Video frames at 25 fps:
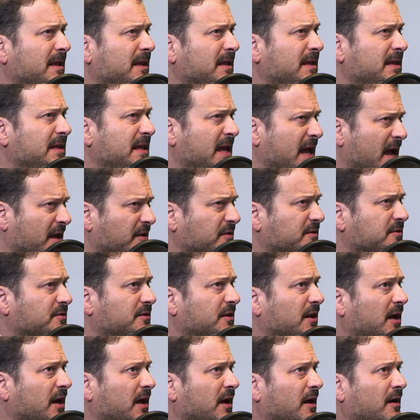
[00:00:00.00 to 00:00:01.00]
Yes.
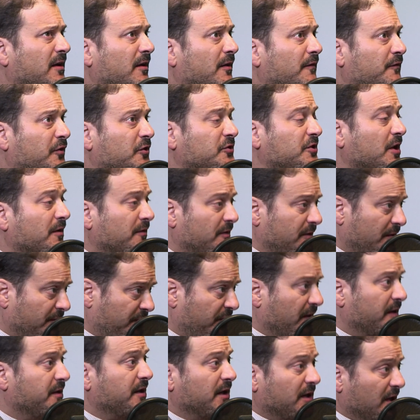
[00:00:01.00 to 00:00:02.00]
First, the
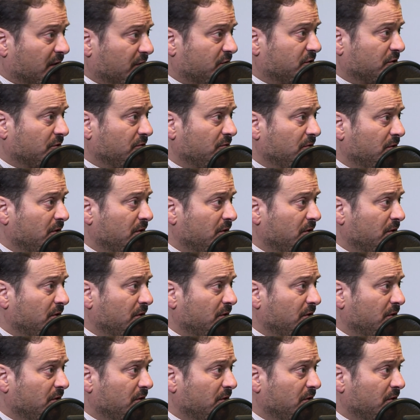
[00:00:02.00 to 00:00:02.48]
funding issue.